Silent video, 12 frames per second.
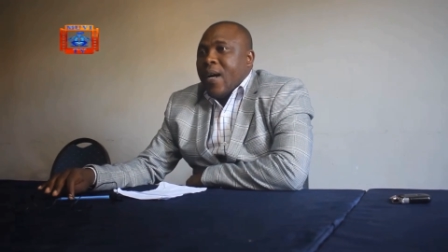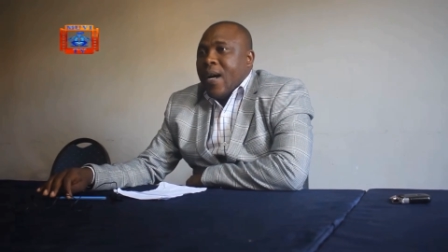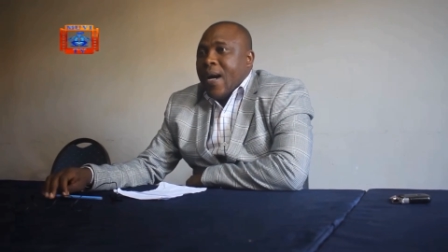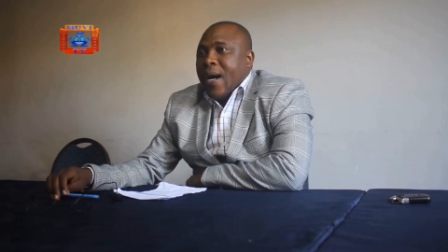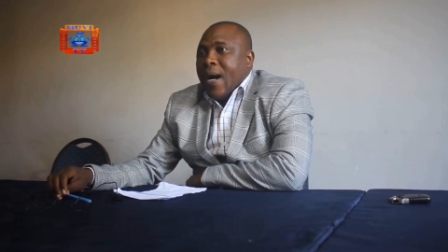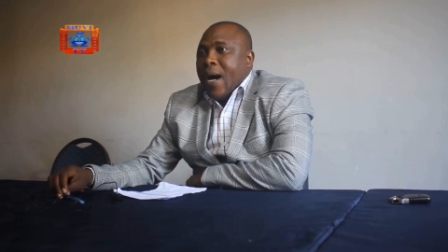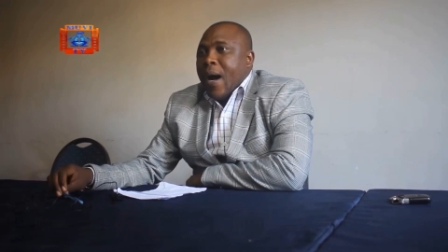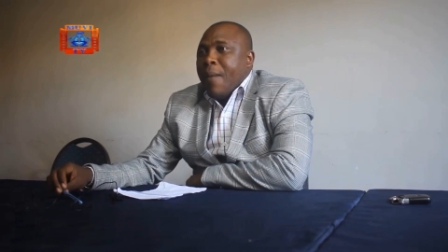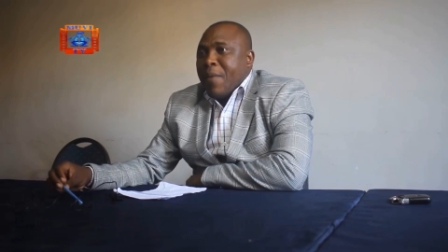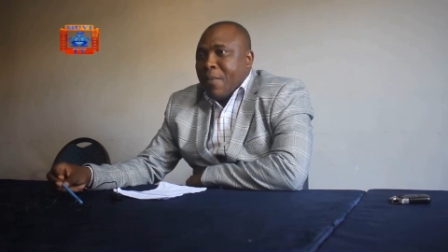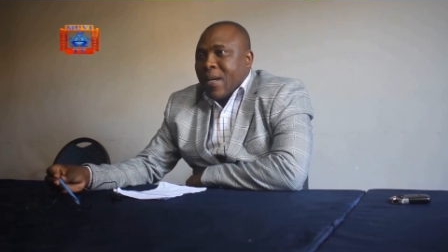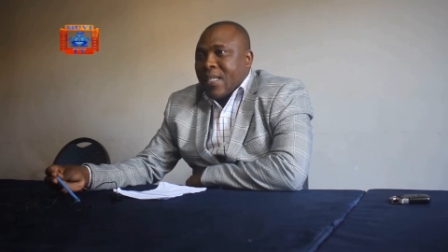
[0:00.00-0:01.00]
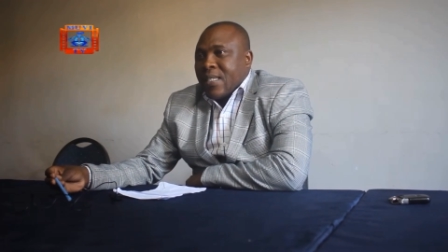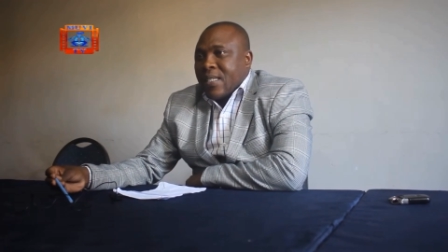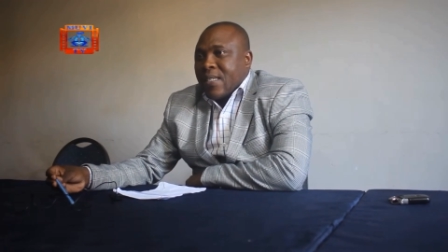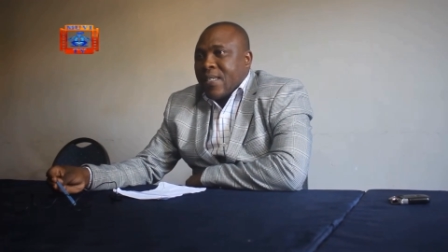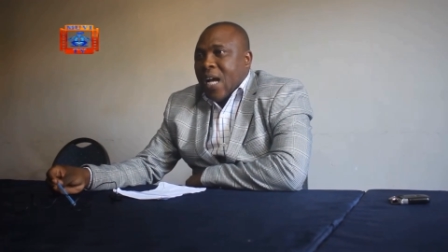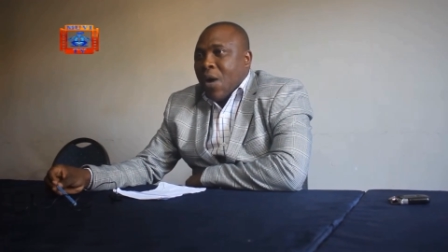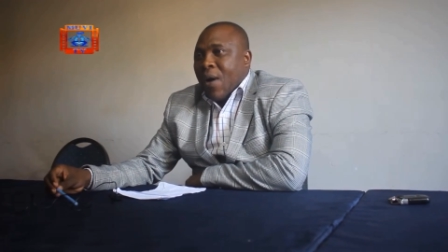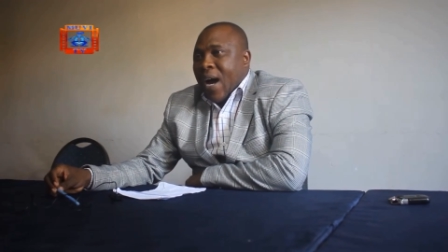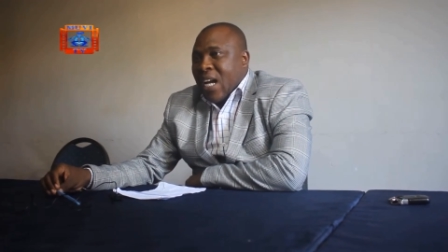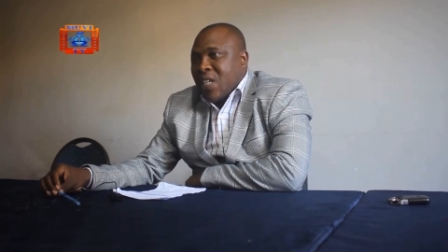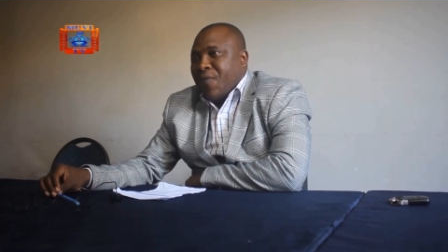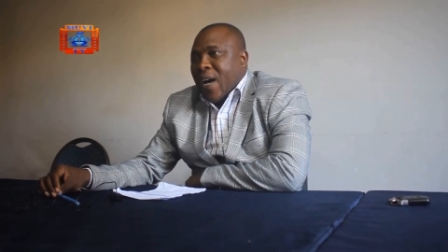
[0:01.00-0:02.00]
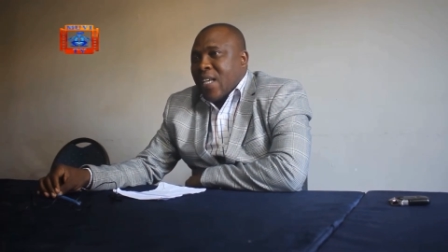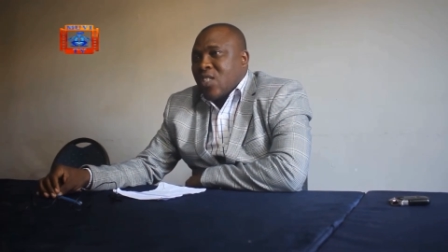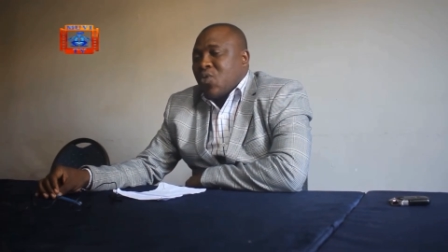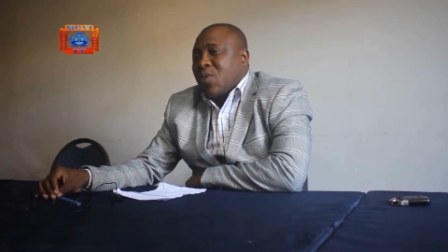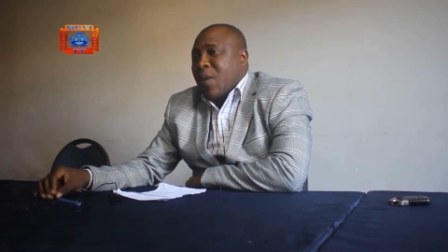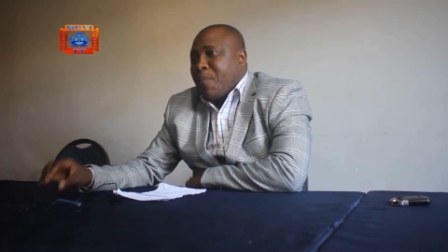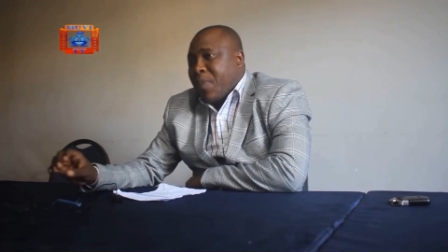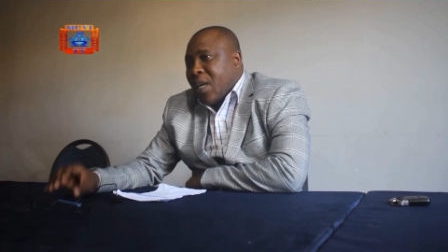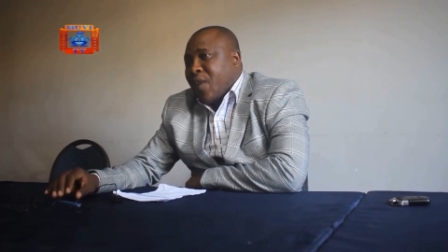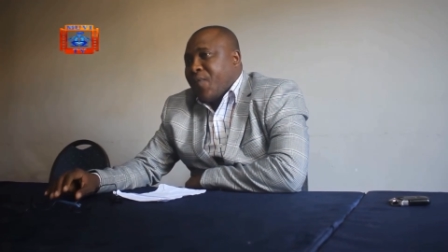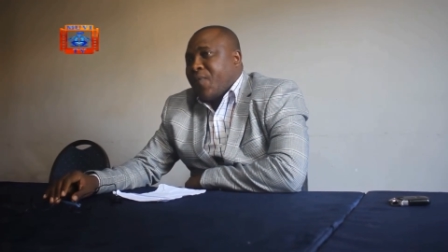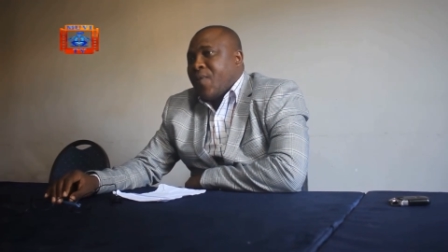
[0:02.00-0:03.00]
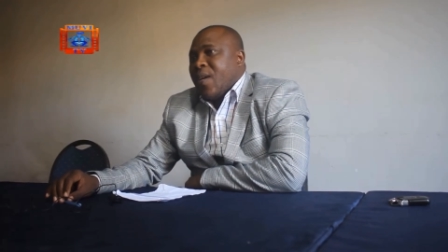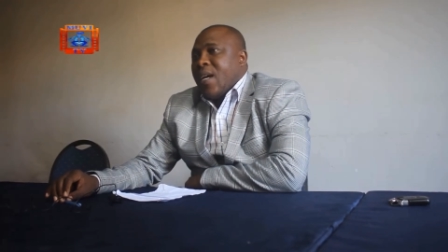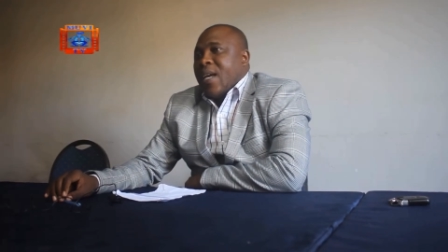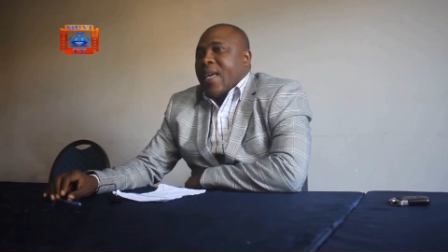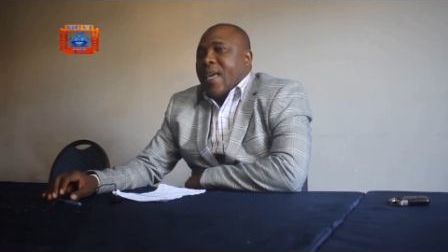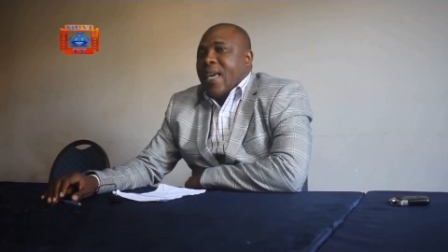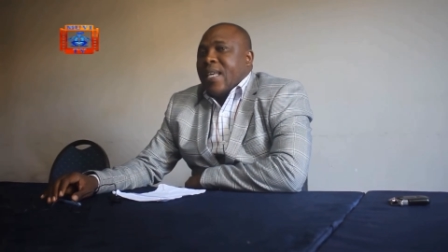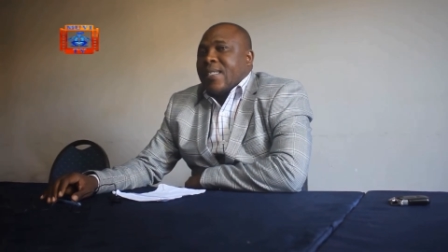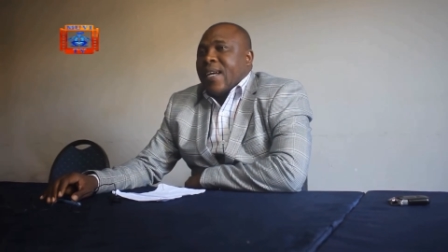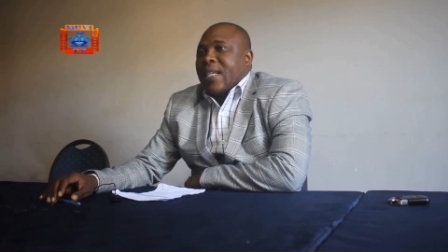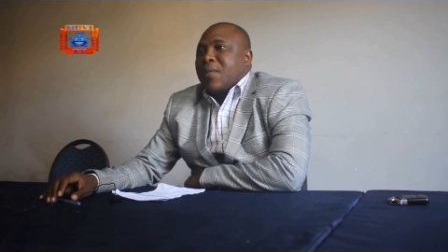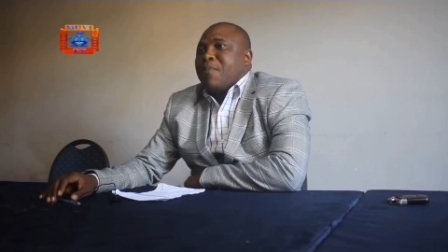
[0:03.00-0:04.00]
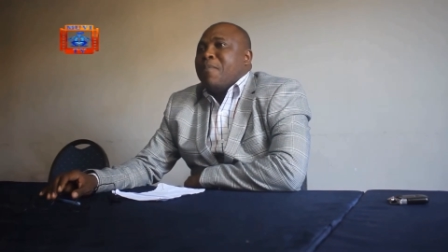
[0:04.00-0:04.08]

uh, members our advice to the PF is that